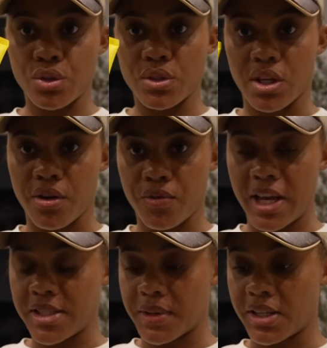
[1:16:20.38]
to use on her
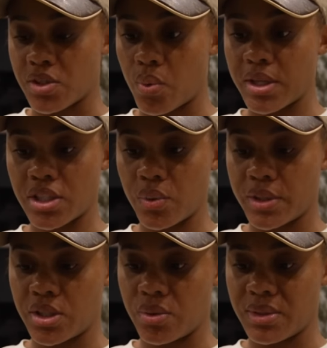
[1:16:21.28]
face because the one she
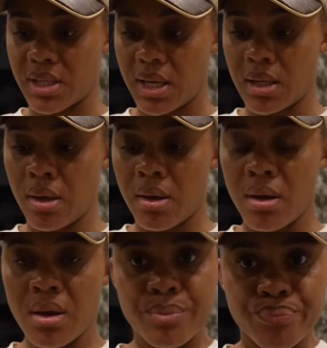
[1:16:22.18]
was using
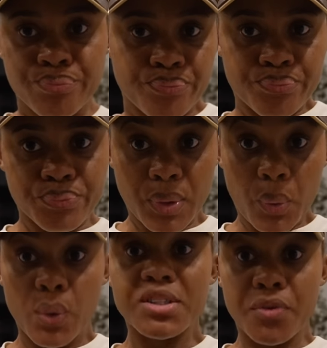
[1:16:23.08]

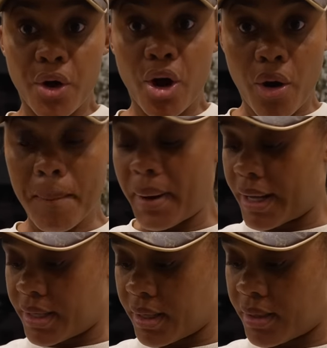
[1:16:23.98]
was for her
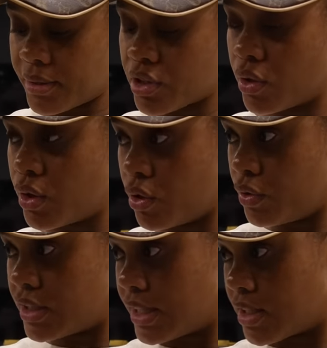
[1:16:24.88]
body so you
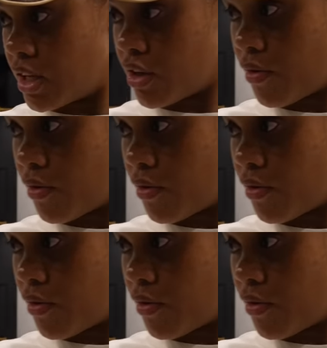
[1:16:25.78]
use this on